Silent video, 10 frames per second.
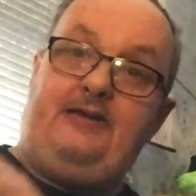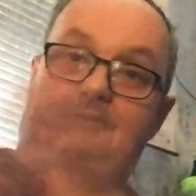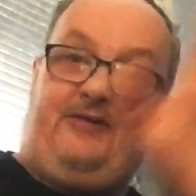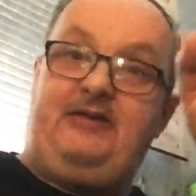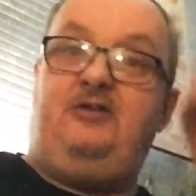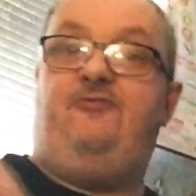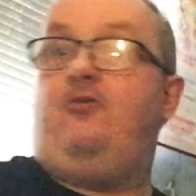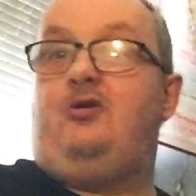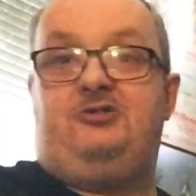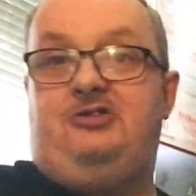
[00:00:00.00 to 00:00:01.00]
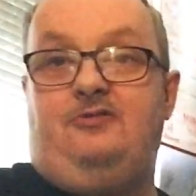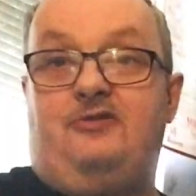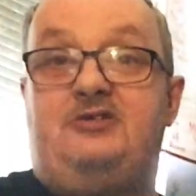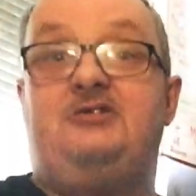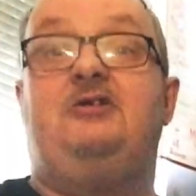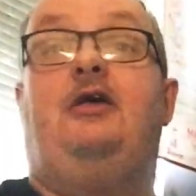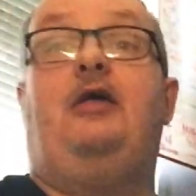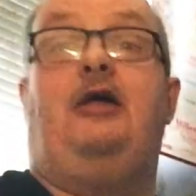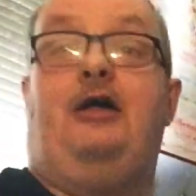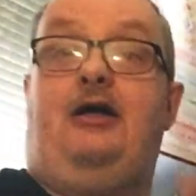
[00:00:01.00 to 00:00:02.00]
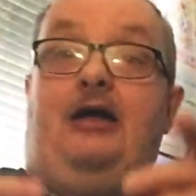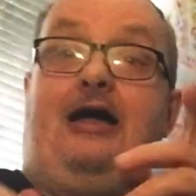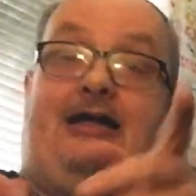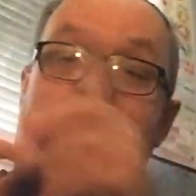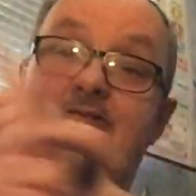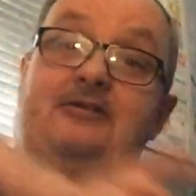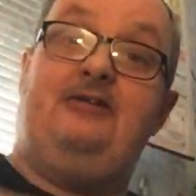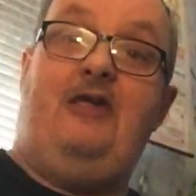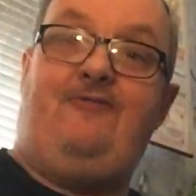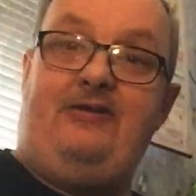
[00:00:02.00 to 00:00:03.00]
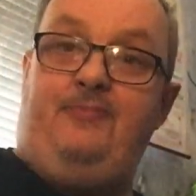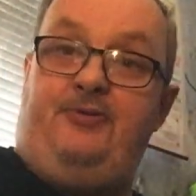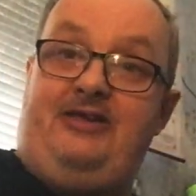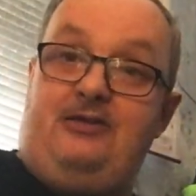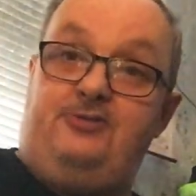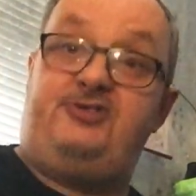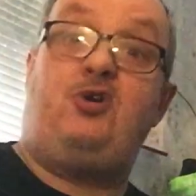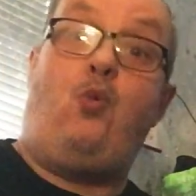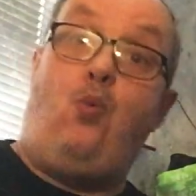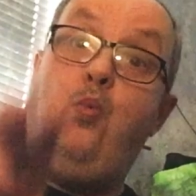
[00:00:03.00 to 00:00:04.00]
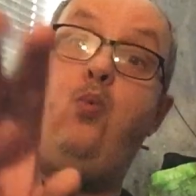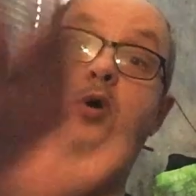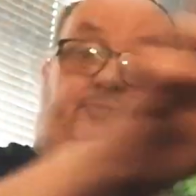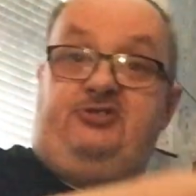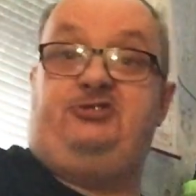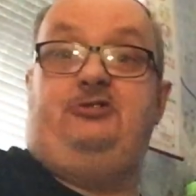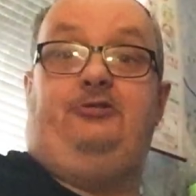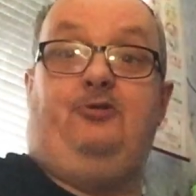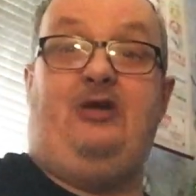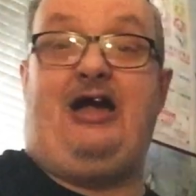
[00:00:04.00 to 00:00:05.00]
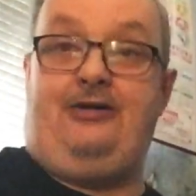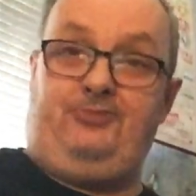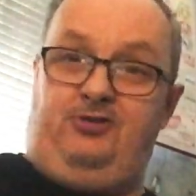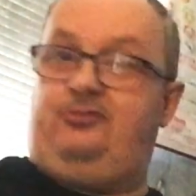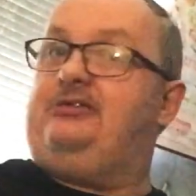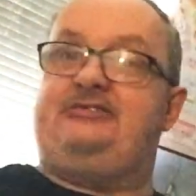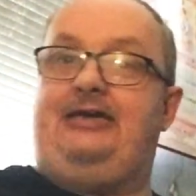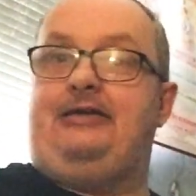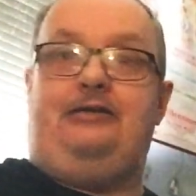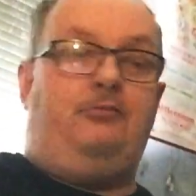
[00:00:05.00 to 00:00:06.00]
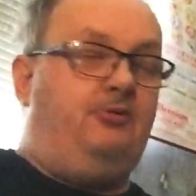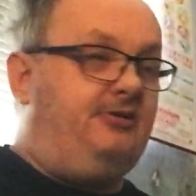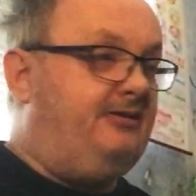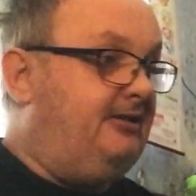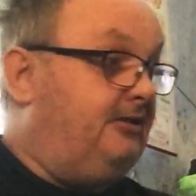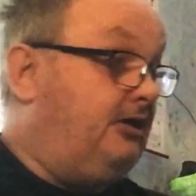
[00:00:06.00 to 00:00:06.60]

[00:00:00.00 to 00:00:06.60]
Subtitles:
And I thank you for watching this. And if anybody else wants to do it, I'm not going to tag anybody.